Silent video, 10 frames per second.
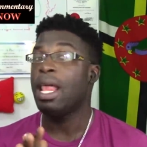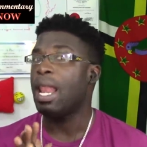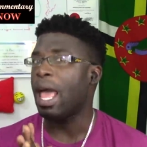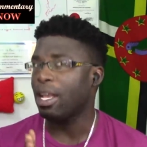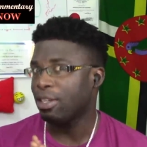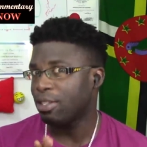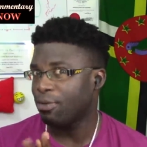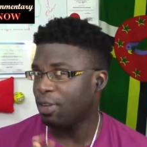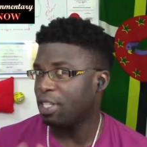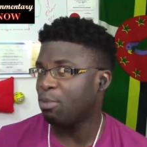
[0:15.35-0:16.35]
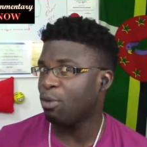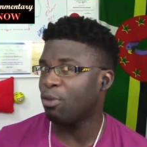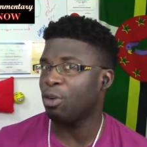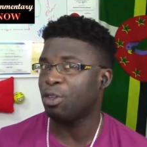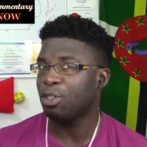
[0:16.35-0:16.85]
Like us on Facebook,
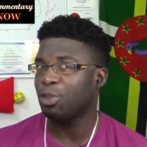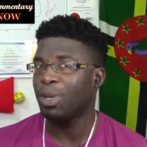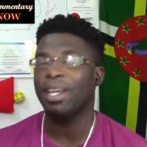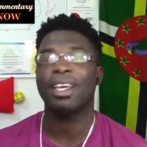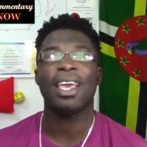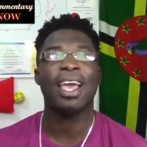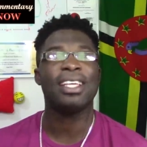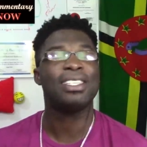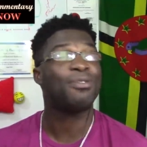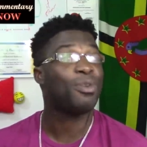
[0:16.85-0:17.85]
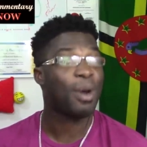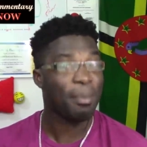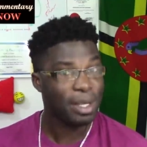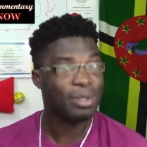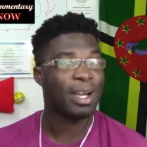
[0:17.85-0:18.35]
follow us on Twitter. Guys, if you want
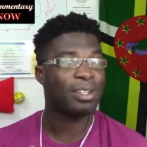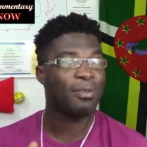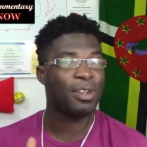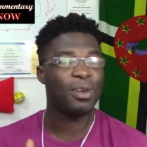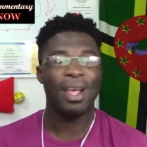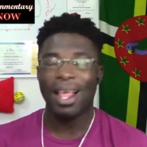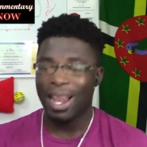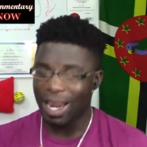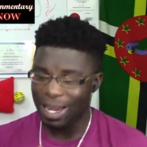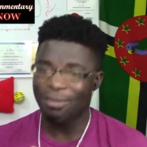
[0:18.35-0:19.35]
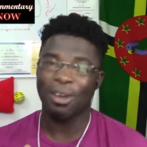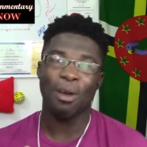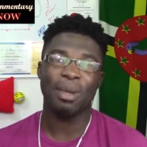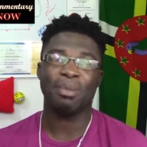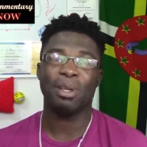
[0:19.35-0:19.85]
me to react to video, leave a
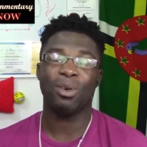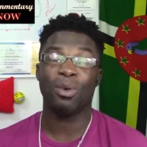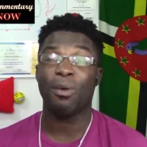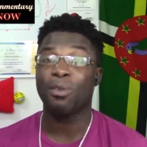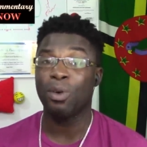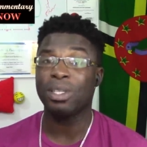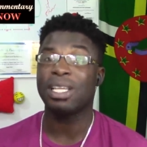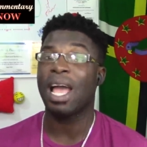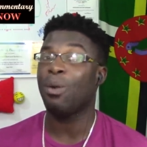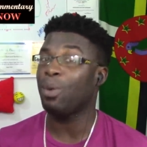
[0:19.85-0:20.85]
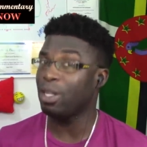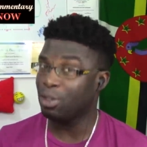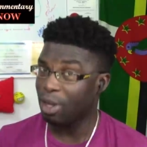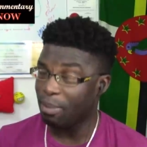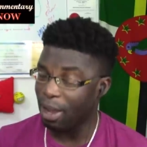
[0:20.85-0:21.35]
comment below. Of course, I will
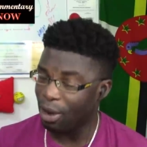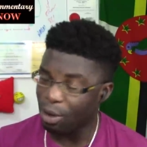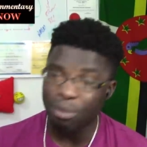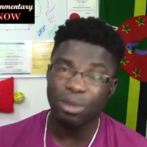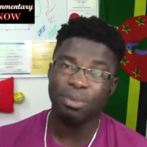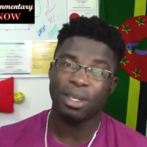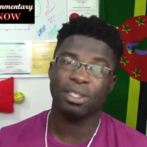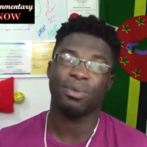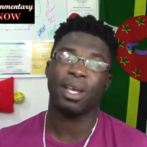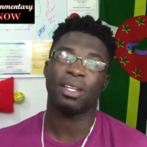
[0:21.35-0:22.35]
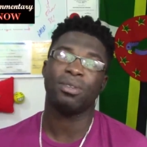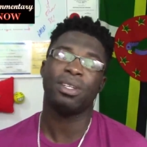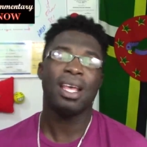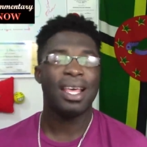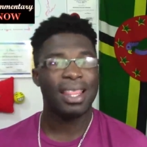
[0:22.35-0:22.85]
try my utmost best to react to
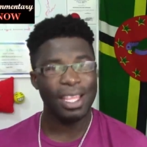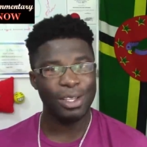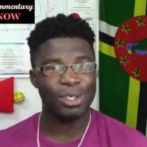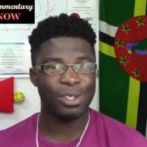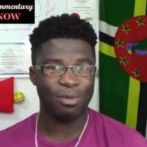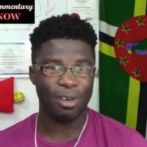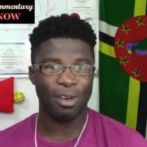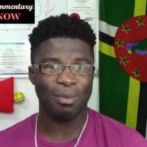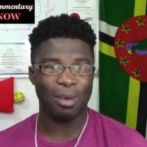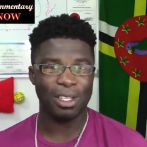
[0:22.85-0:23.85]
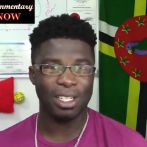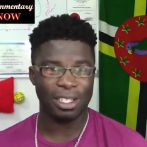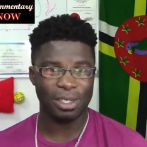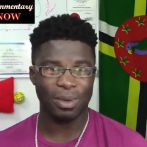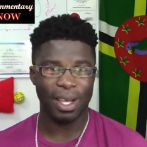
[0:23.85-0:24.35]
it. Thank you so very much. Let's go